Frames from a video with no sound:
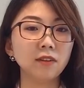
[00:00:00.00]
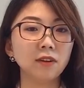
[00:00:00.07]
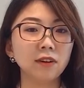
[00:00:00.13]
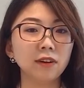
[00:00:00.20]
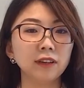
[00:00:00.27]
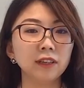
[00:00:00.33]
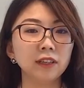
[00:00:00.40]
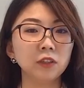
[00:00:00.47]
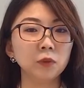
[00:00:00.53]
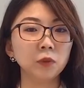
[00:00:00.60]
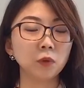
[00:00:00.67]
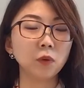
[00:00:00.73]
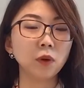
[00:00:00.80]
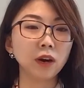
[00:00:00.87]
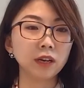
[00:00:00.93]
are
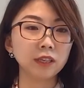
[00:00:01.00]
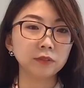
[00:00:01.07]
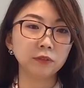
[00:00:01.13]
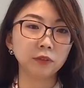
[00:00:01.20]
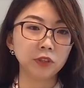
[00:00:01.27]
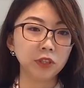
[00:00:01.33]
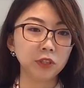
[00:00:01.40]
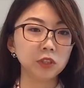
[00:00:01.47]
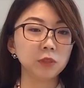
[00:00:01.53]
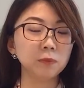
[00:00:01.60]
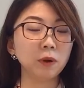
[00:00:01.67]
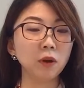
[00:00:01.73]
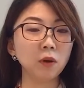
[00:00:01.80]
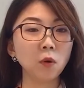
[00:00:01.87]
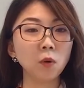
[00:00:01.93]
required for use
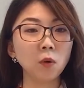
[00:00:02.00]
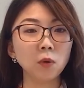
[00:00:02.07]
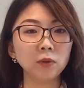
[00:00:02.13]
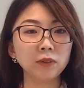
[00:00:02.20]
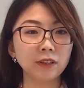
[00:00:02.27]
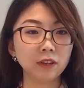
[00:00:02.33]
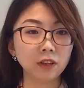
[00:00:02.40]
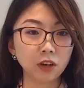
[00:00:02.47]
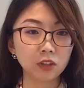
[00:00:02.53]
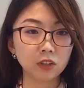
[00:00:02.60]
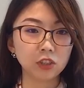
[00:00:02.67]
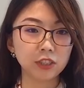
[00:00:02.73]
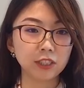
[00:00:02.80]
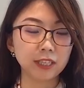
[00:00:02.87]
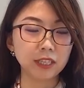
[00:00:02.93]
by all the
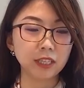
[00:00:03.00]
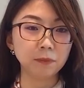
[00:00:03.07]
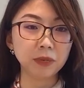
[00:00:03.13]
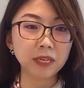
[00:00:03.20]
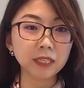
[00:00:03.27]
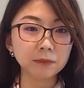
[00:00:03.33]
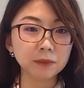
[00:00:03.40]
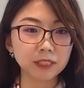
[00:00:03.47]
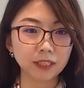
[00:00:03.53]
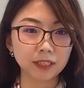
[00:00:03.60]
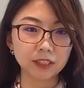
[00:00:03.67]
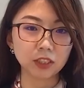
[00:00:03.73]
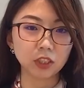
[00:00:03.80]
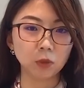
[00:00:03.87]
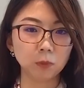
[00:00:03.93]
large and medium
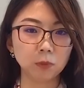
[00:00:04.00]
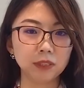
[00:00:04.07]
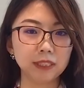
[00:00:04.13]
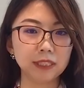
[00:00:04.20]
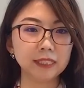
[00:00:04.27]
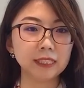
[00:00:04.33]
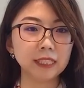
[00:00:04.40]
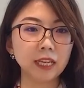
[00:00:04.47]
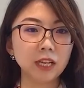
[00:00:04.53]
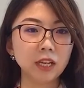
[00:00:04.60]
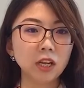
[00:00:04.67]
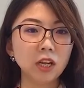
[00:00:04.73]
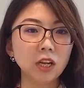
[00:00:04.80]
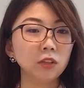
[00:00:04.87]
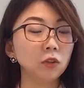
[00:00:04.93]
sized companies,
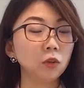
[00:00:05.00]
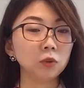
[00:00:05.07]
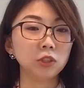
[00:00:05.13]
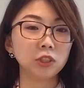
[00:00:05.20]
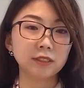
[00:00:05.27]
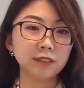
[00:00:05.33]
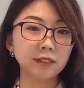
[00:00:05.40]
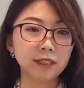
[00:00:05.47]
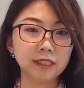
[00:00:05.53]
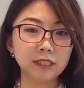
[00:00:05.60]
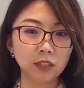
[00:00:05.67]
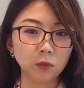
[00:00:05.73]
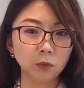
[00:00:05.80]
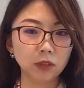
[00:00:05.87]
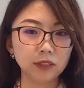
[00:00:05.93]
not just the
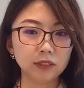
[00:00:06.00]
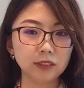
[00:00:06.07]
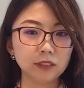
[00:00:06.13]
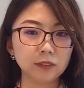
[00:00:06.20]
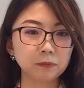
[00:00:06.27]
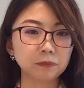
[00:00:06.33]
listed ones.